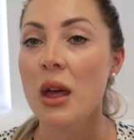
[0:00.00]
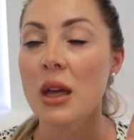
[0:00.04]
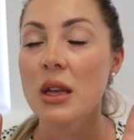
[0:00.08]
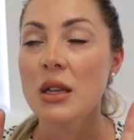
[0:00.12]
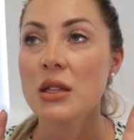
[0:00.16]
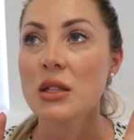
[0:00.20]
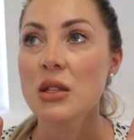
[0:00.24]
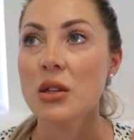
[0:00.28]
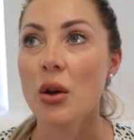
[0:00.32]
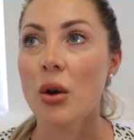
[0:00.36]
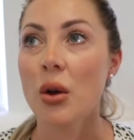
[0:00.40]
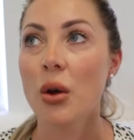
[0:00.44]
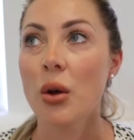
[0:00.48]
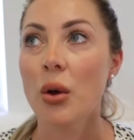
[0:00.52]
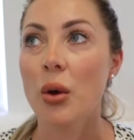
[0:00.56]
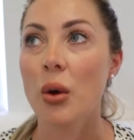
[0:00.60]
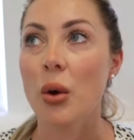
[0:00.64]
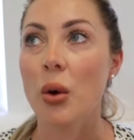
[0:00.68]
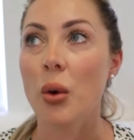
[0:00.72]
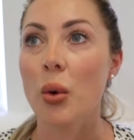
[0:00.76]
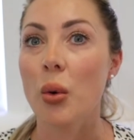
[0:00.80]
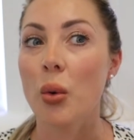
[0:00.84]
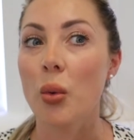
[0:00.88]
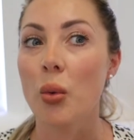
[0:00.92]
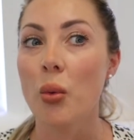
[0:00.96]
So
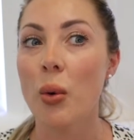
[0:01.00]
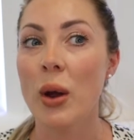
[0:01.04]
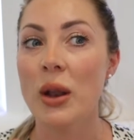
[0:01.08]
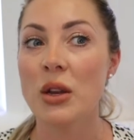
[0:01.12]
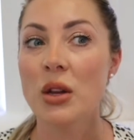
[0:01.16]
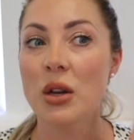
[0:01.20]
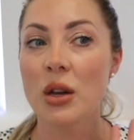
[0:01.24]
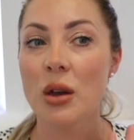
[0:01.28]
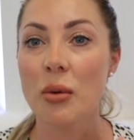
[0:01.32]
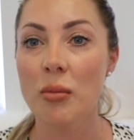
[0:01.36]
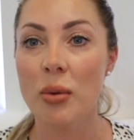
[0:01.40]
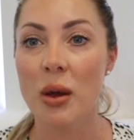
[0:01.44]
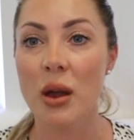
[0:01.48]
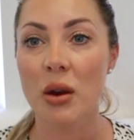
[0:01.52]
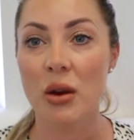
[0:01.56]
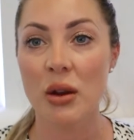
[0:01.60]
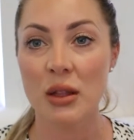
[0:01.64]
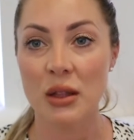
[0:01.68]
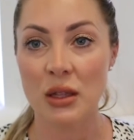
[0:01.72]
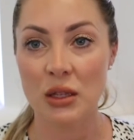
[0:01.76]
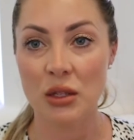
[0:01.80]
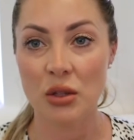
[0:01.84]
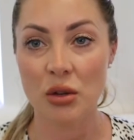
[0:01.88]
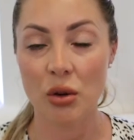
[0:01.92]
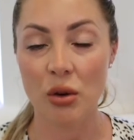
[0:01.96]
when you're
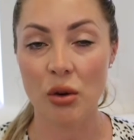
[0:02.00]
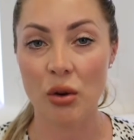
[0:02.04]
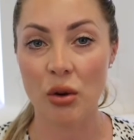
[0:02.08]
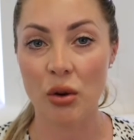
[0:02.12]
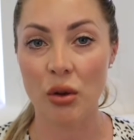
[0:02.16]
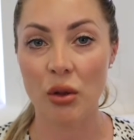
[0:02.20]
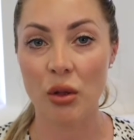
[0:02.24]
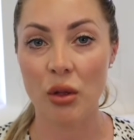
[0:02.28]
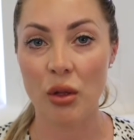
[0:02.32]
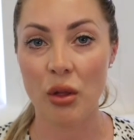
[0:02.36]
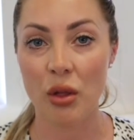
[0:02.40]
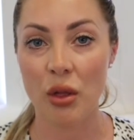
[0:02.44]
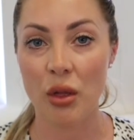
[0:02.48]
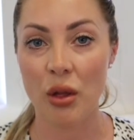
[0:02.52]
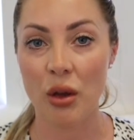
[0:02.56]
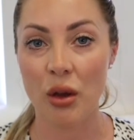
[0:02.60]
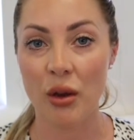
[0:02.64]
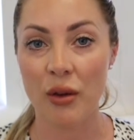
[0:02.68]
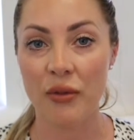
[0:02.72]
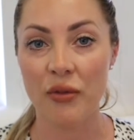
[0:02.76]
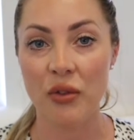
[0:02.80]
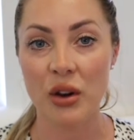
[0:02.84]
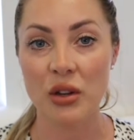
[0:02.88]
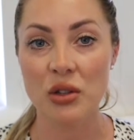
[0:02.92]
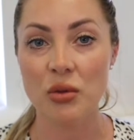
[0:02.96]
comparing the two,
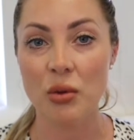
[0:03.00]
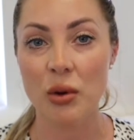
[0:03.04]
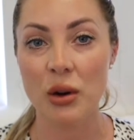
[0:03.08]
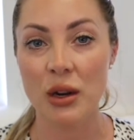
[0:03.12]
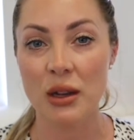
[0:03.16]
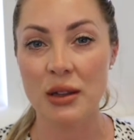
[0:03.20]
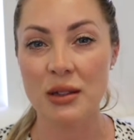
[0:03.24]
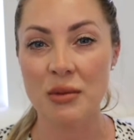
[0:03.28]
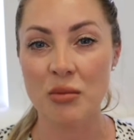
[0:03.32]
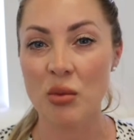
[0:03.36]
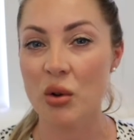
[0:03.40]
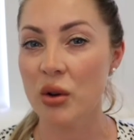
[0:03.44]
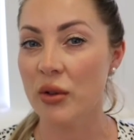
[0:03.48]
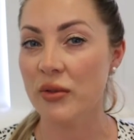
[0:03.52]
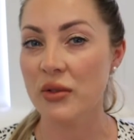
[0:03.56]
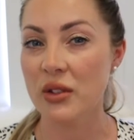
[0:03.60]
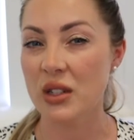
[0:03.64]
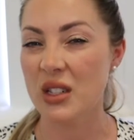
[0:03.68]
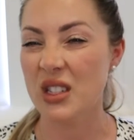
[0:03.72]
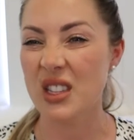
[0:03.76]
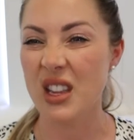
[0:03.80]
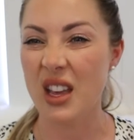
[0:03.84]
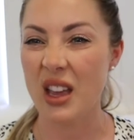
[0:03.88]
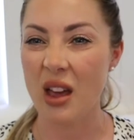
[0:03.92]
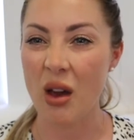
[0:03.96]
the freshwater is more of
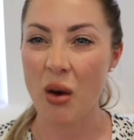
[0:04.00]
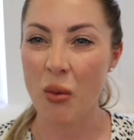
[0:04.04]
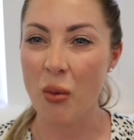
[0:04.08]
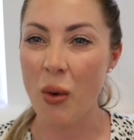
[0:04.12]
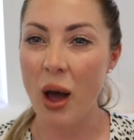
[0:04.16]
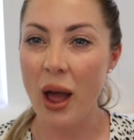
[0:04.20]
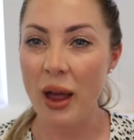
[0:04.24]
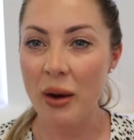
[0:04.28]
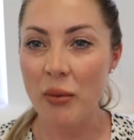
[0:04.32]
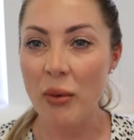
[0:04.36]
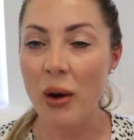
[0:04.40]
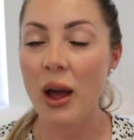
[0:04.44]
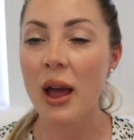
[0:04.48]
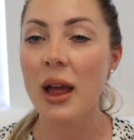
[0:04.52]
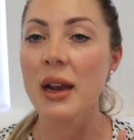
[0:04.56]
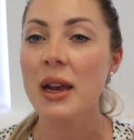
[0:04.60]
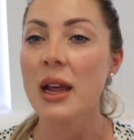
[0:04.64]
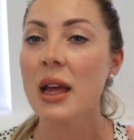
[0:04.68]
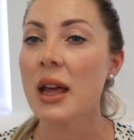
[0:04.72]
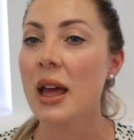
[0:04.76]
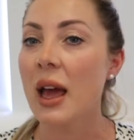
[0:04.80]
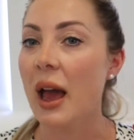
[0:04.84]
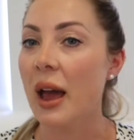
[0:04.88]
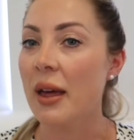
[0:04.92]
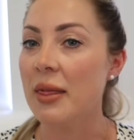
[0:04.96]
just like a white,
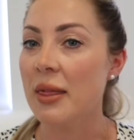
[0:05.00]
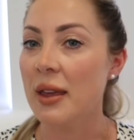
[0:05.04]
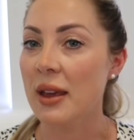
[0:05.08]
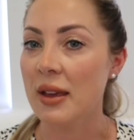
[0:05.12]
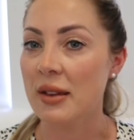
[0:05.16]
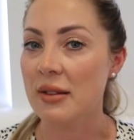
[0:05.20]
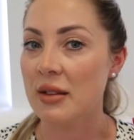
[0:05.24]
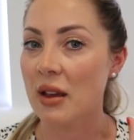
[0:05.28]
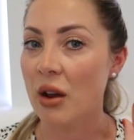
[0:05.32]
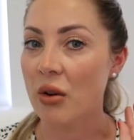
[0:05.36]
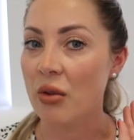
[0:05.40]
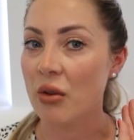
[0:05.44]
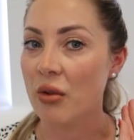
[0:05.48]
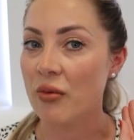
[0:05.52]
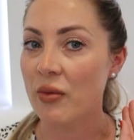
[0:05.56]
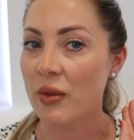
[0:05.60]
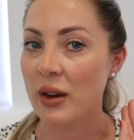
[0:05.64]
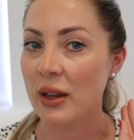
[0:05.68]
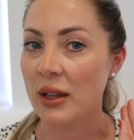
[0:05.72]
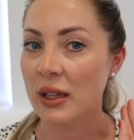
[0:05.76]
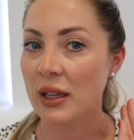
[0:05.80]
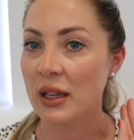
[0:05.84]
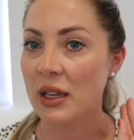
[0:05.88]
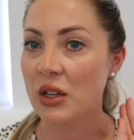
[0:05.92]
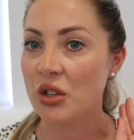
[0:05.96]
and these are a
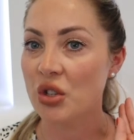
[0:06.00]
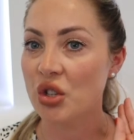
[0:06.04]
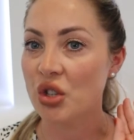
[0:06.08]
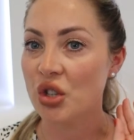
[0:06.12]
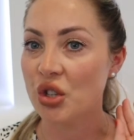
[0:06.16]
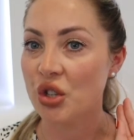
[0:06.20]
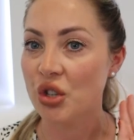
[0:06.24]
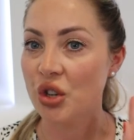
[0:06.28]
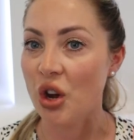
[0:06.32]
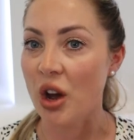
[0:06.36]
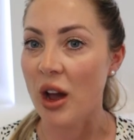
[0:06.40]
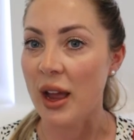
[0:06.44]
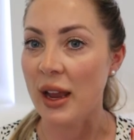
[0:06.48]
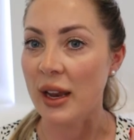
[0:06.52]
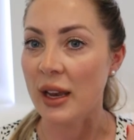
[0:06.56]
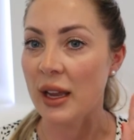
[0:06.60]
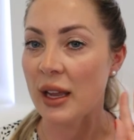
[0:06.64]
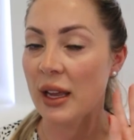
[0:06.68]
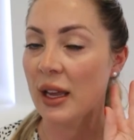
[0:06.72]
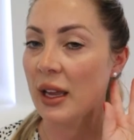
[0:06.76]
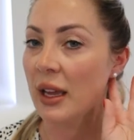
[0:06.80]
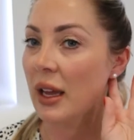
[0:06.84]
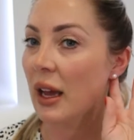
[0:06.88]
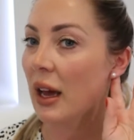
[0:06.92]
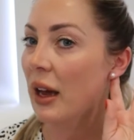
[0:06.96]
really
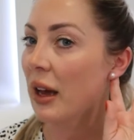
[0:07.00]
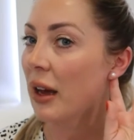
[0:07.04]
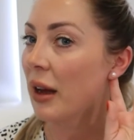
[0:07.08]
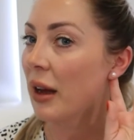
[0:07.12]
shiny,